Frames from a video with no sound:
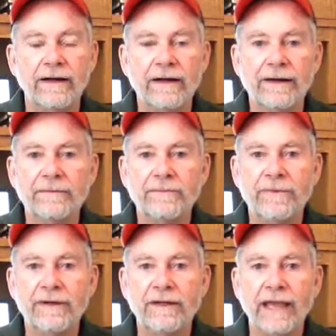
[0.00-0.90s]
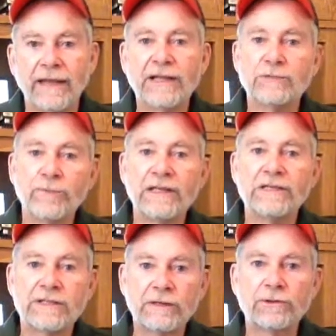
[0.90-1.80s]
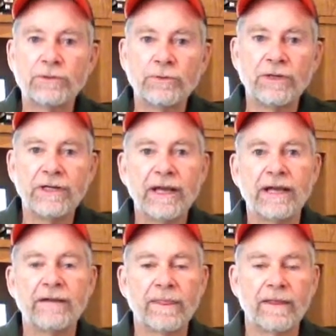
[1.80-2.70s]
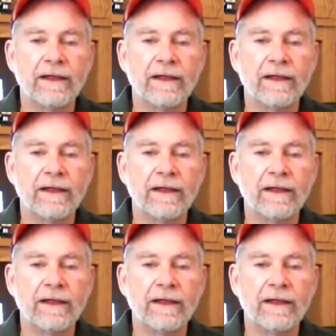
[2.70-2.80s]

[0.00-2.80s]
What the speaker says: And that's really still true today.